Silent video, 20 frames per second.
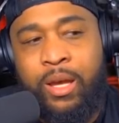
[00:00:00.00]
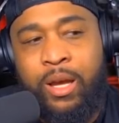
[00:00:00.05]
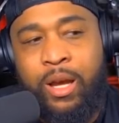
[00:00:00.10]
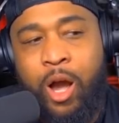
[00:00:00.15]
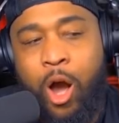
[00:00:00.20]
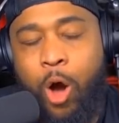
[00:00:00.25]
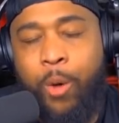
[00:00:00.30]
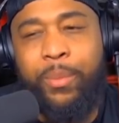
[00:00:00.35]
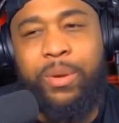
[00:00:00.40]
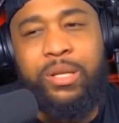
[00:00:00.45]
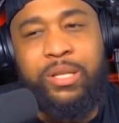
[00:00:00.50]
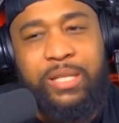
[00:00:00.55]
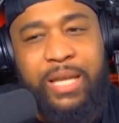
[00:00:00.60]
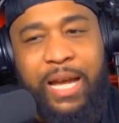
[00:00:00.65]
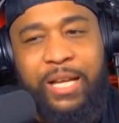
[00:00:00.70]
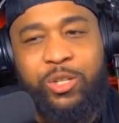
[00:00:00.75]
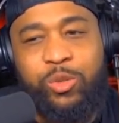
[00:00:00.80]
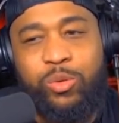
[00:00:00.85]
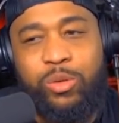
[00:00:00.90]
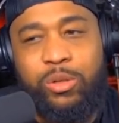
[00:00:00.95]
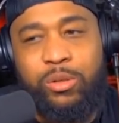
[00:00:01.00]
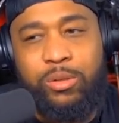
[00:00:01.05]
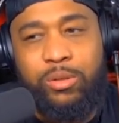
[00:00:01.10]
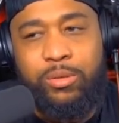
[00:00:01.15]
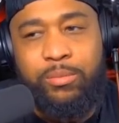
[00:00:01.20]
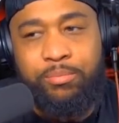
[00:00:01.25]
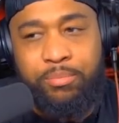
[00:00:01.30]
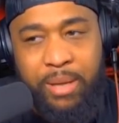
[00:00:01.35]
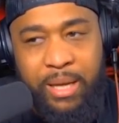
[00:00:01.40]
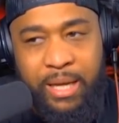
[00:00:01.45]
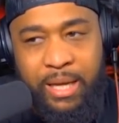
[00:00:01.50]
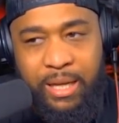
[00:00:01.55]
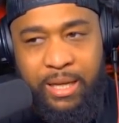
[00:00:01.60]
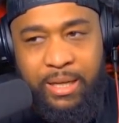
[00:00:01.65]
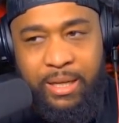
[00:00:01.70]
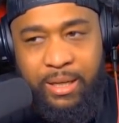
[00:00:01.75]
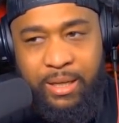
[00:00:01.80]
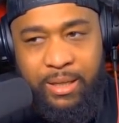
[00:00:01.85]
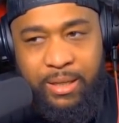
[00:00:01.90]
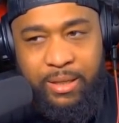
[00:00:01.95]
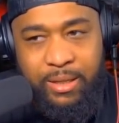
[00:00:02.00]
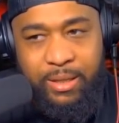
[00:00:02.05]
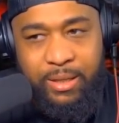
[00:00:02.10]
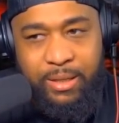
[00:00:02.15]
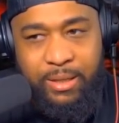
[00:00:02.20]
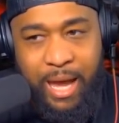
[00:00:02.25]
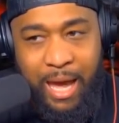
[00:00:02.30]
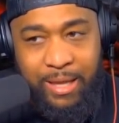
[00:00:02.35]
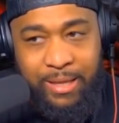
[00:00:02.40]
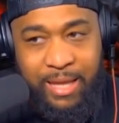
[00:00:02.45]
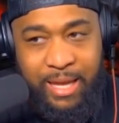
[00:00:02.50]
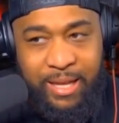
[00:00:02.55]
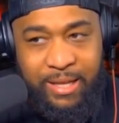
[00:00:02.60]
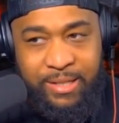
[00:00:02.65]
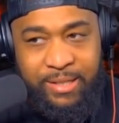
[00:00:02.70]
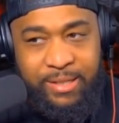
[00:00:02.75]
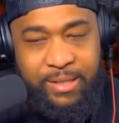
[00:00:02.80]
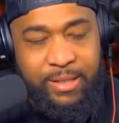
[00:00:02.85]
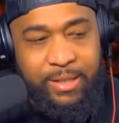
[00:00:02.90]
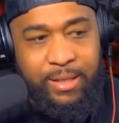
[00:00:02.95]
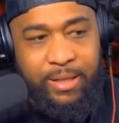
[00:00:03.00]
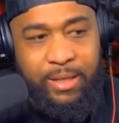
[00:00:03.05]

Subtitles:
Homosexual men like this,